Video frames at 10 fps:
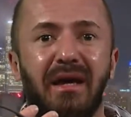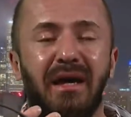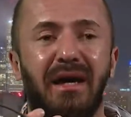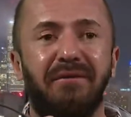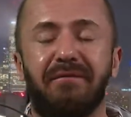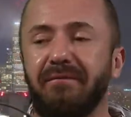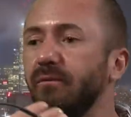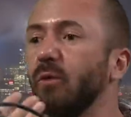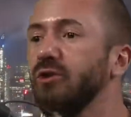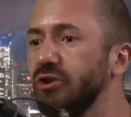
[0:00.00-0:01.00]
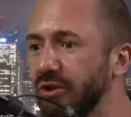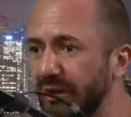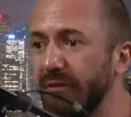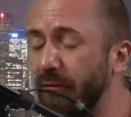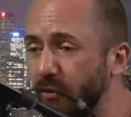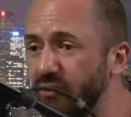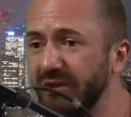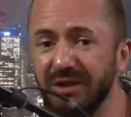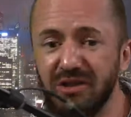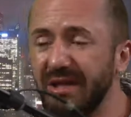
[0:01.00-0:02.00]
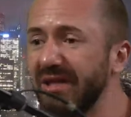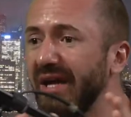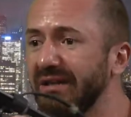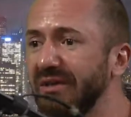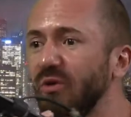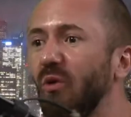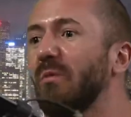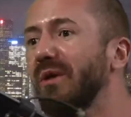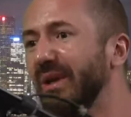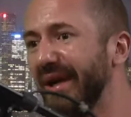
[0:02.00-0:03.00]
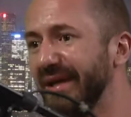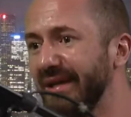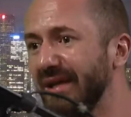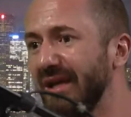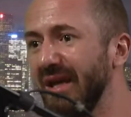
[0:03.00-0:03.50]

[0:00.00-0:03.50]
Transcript: unfortunately or fortunately, just not normalized.